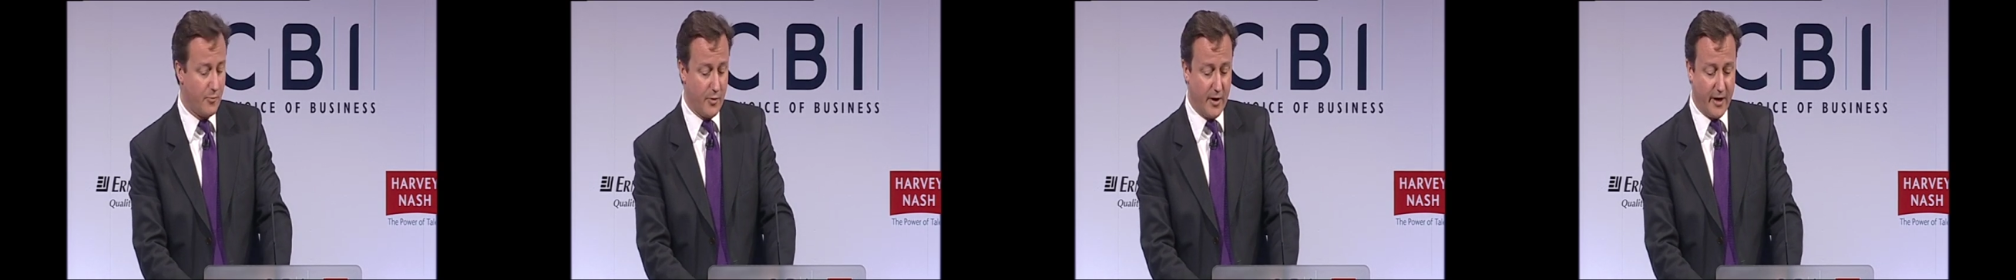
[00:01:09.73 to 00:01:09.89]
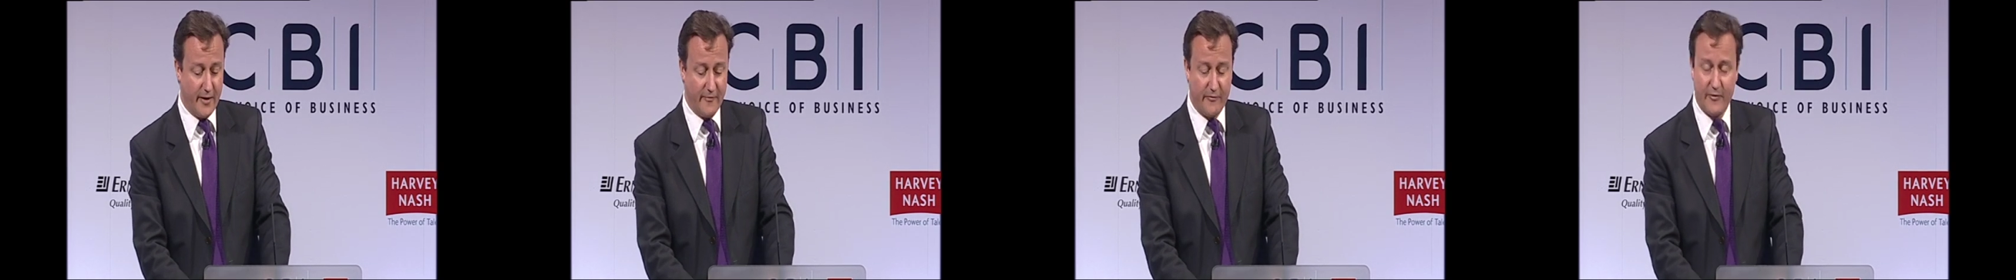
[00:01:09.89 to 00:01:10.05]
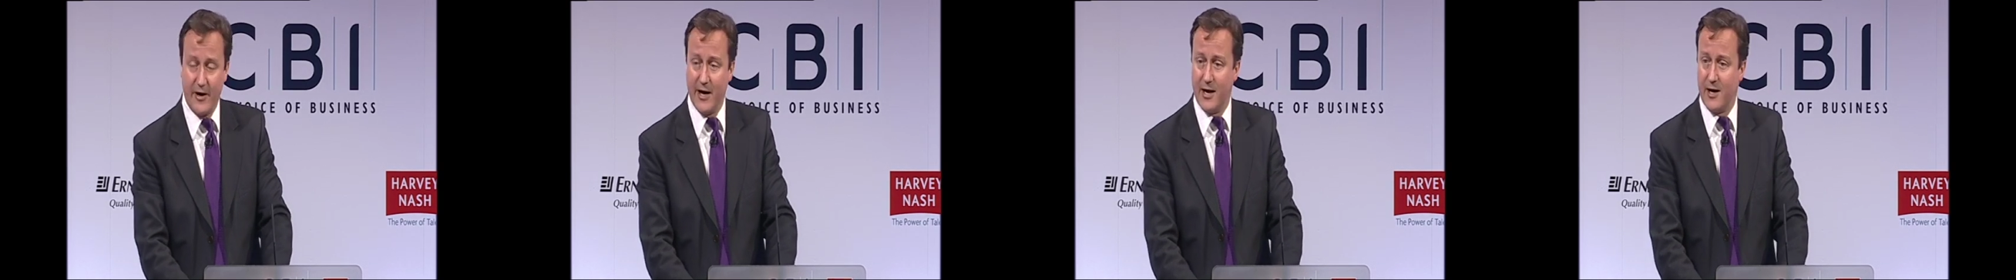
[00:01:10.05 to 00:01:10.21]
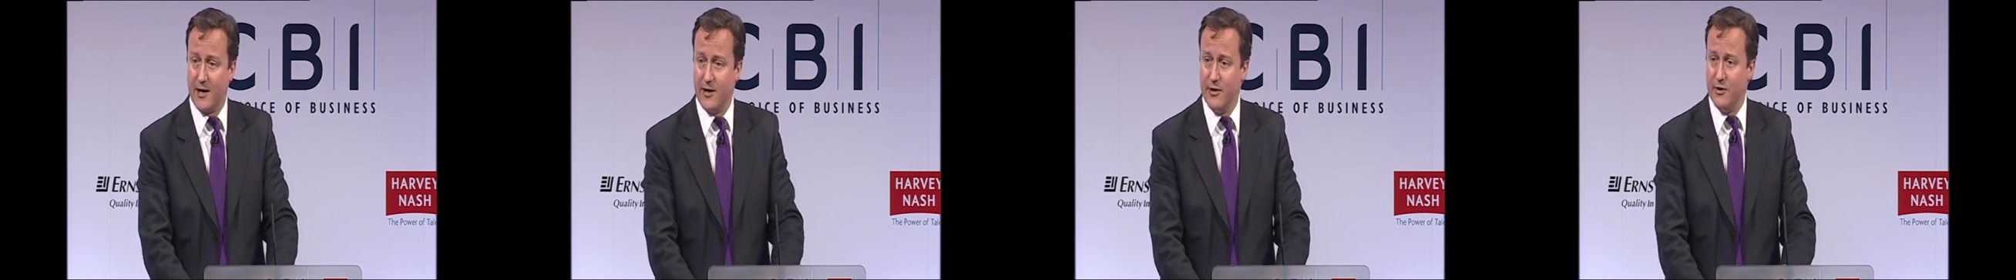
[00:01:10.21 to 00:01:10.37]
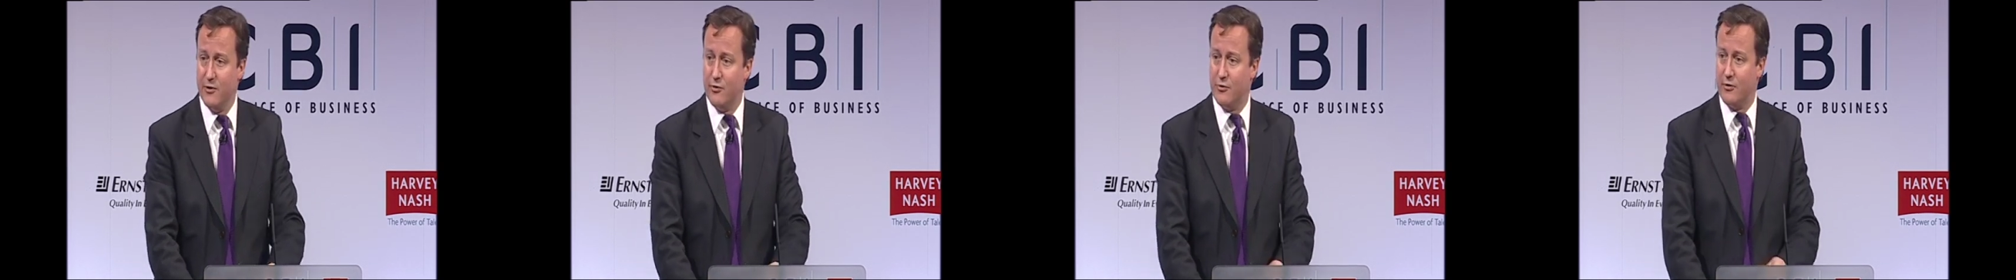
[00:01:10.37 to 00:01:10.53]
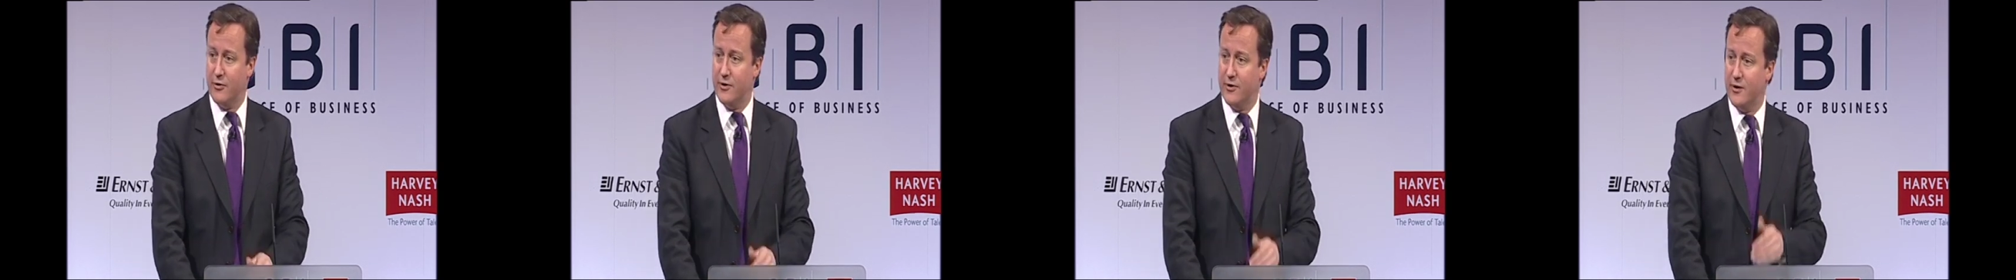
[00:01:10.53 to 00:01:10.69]
where frankly
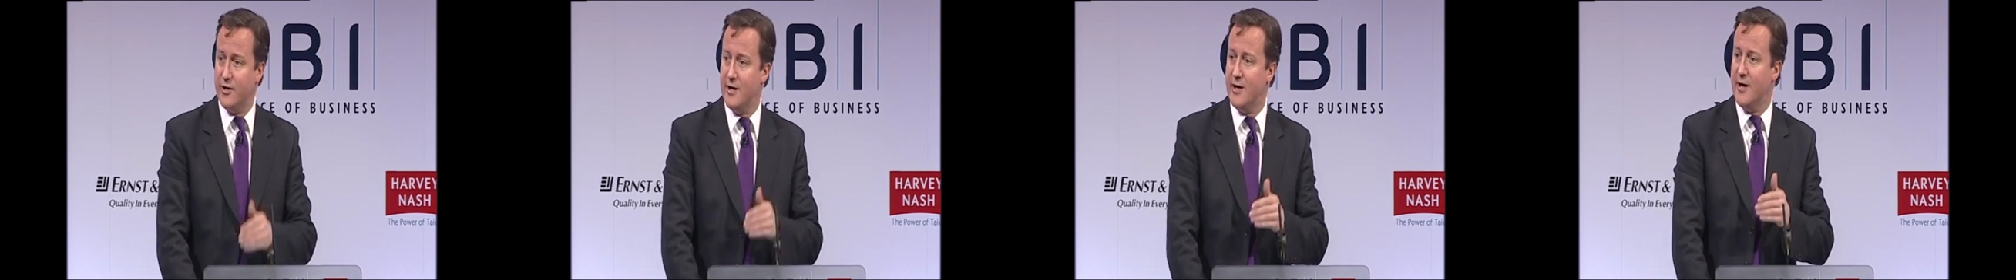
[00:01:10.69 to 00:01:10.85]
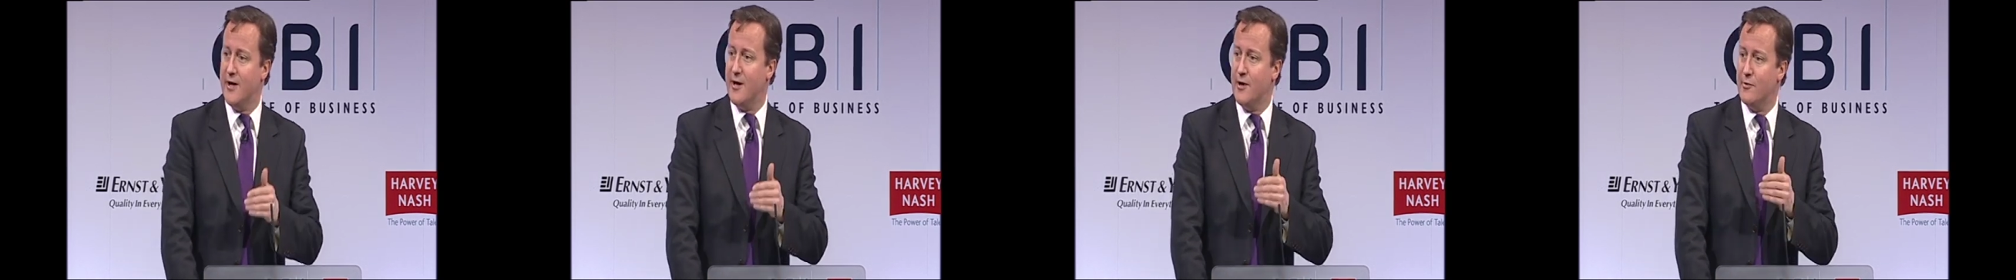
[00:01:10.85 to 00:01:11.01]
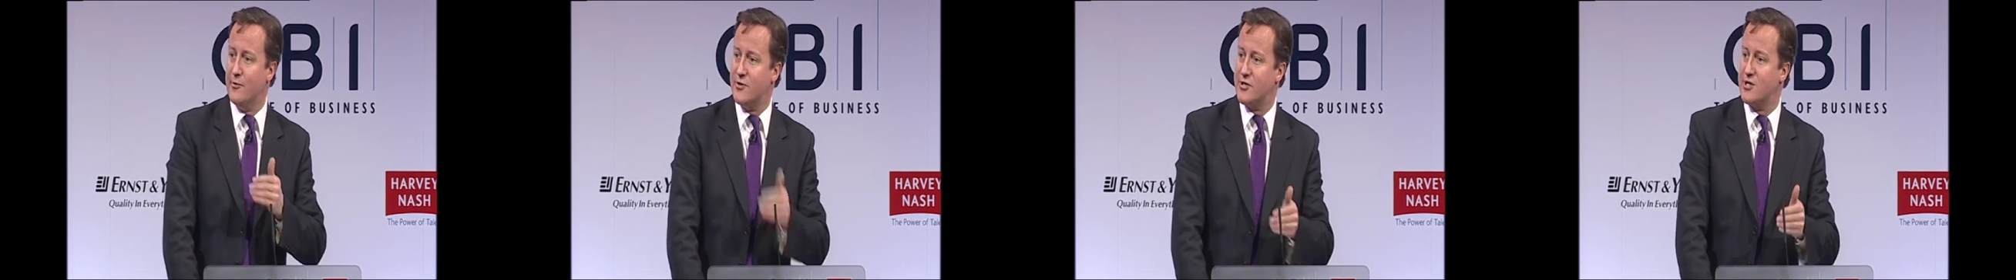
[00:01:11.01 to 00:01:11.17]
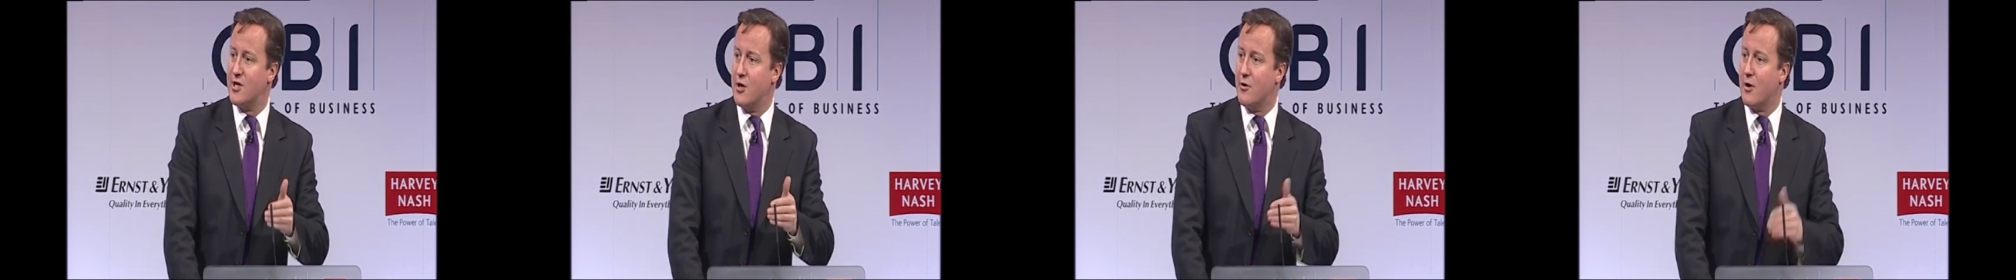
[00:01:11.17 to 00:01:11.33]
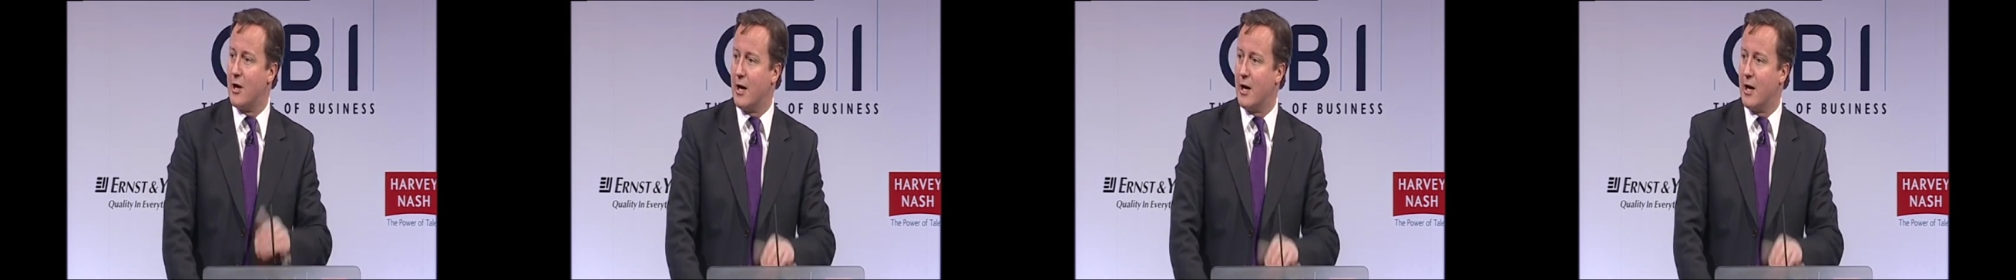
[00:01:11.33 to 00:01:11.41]
you could, it was so